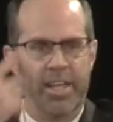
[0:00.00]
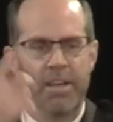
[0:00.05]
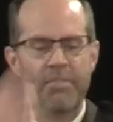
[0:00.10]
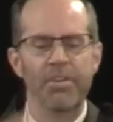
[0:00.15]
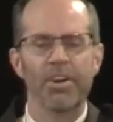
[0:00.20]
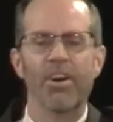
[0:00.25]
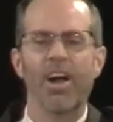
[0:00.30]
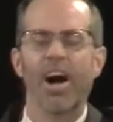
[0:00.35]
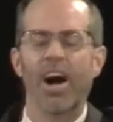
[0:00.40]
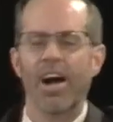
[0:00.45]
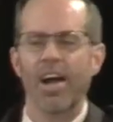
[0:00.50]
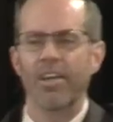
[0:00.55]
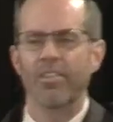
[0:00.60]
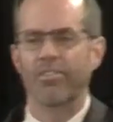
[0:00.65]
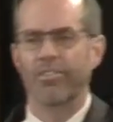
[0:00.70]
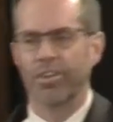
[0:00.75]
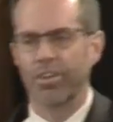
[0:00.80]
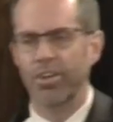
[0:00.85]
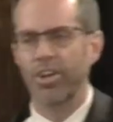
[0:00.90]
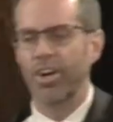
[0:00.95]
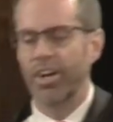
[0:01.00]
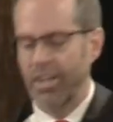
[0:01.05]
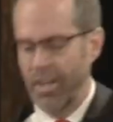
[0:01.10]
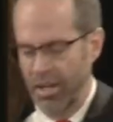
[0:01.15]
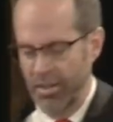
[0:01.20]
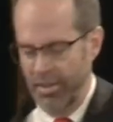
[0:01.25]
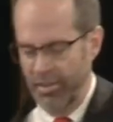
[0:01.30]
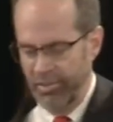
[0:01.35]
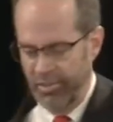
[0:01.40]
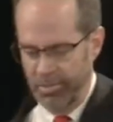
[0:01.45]
Give your eyes,
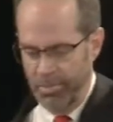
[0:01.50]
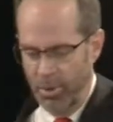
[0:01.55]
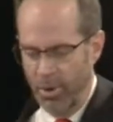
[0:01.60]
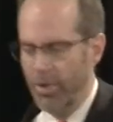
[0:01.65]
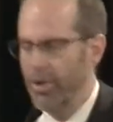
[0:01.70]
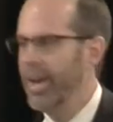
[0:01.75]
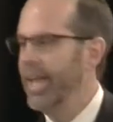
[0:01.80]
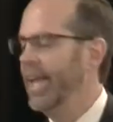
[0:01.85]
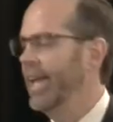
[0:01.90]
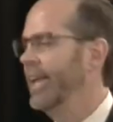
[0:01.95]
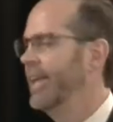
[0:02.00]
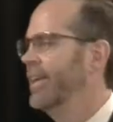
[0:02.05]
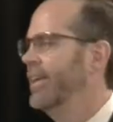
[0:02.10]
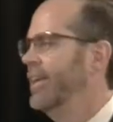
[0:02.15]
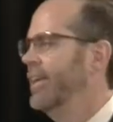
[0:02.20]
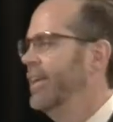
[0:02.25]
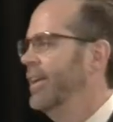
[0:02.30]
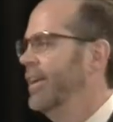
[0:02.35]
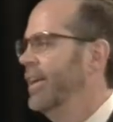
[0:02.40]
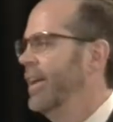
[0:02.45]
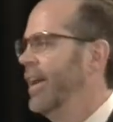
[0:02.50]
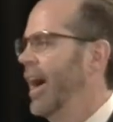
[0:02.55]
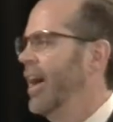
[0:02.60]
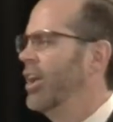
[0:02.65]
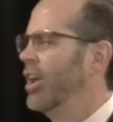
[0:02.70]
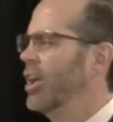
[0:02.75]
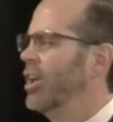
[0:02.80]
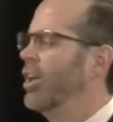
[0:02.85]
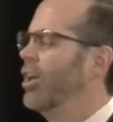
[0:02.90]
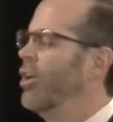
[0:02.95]
look this morning,
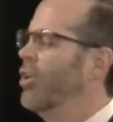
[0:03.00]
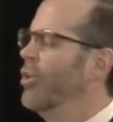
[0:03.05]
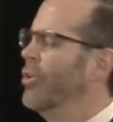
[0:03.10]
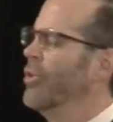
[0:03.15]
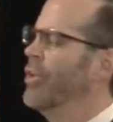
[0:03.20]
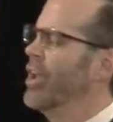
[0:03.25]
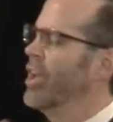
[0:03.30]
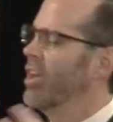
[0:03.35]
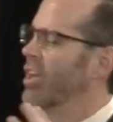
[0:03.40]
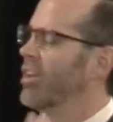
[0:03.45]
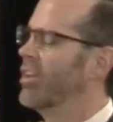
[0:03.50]
a lone